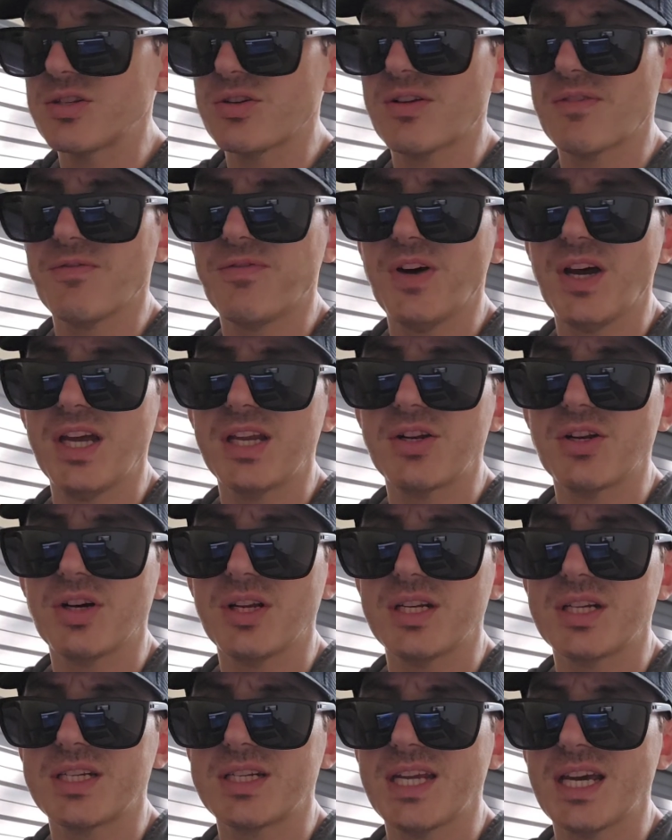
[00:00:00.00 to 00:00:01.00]
you can find
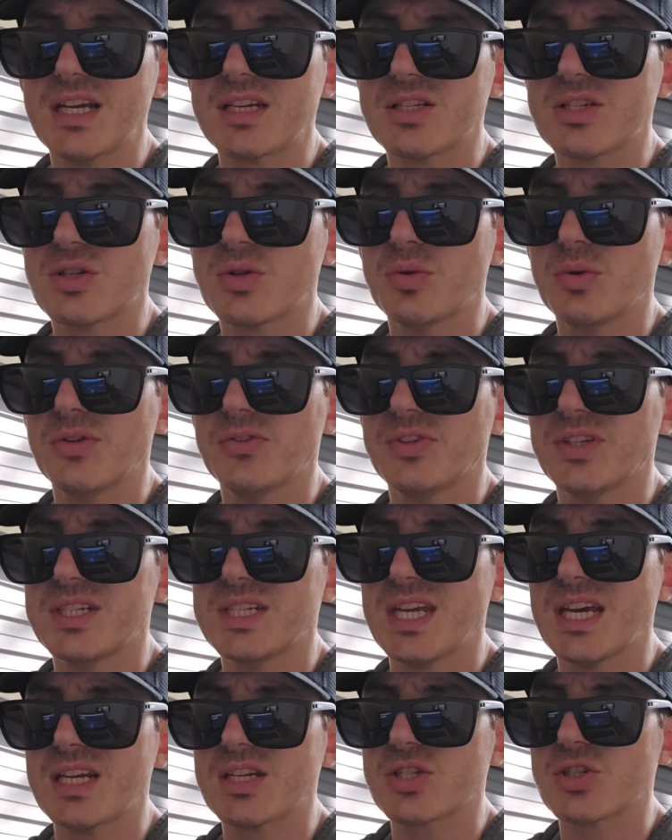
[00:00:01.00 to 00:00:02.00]
on Dex Tools and
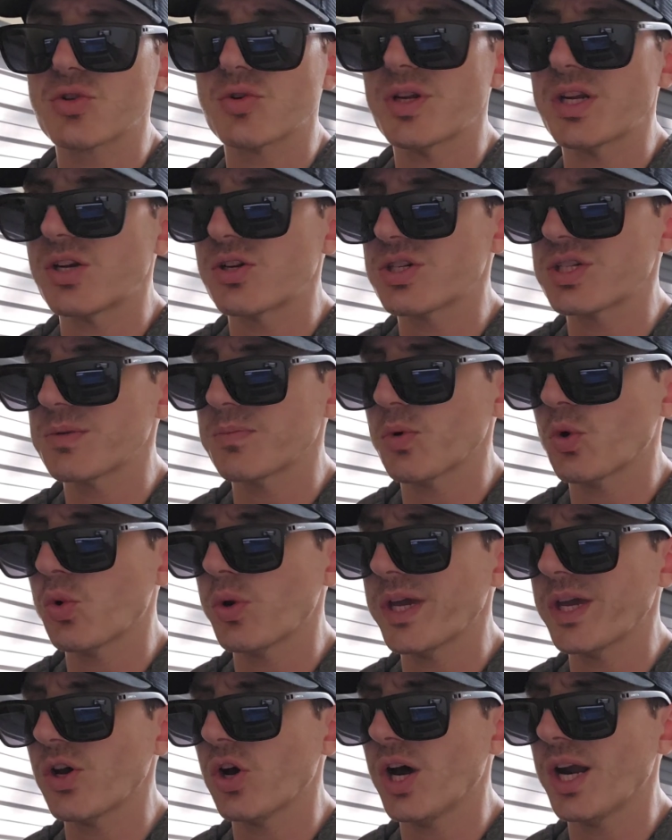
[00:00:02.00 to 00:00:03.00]
Dex Screener some
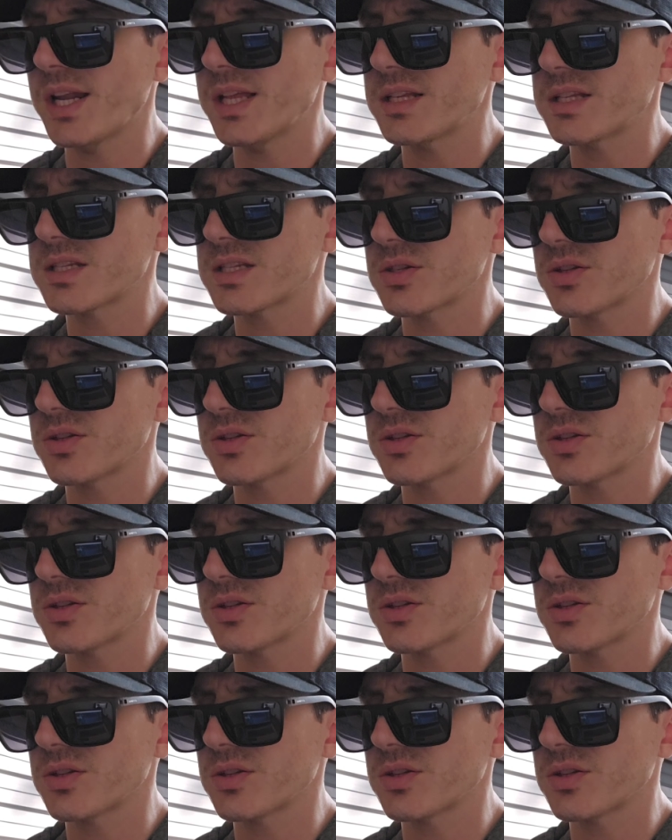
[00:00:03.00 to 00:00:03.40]
quick audits.